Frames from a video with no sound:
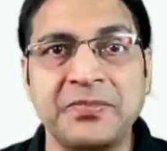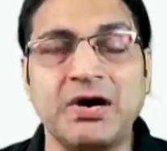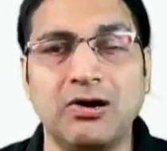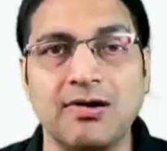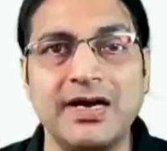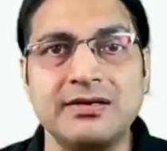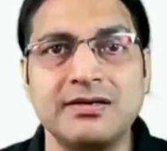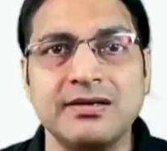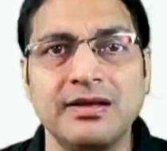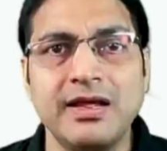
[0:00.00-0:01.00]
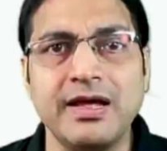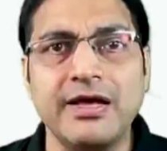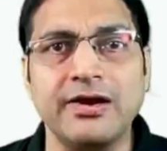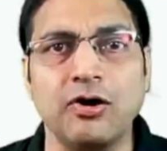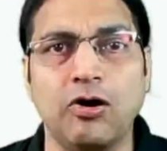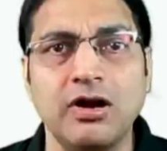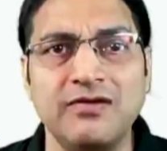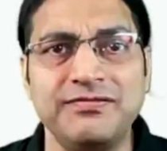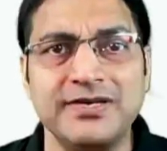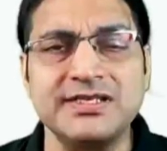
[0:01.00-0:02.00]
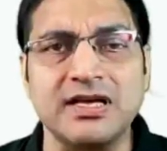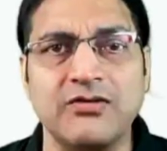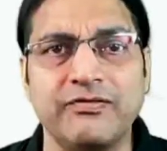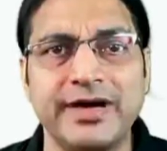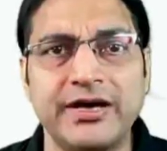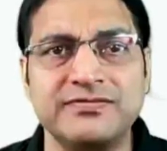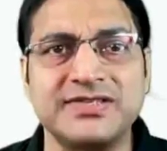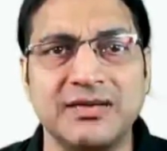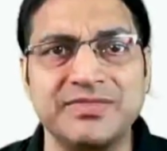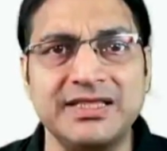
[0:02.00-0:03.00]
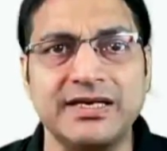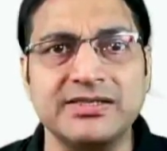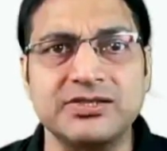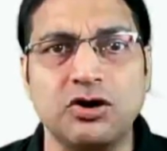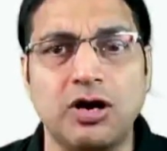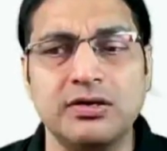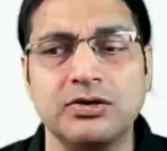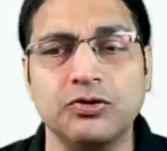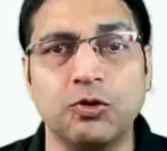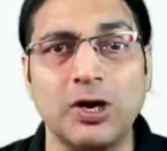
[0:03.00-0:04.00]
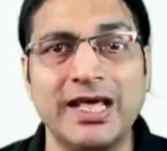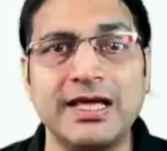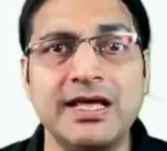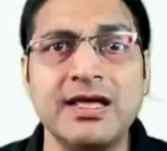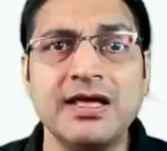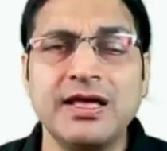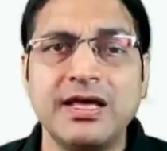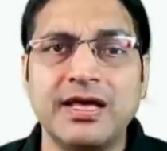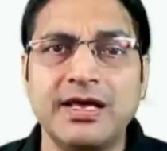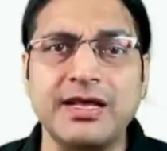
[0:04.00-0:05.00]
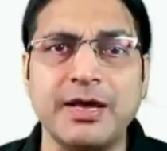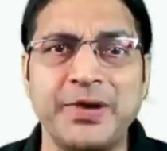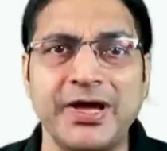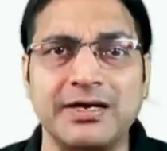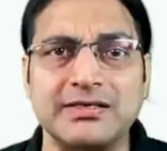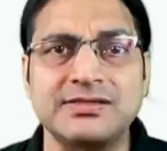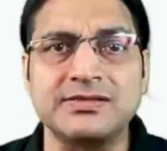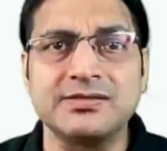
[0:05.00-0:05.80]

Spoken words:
Alright, and all of us are aware of something that is called doli in capex.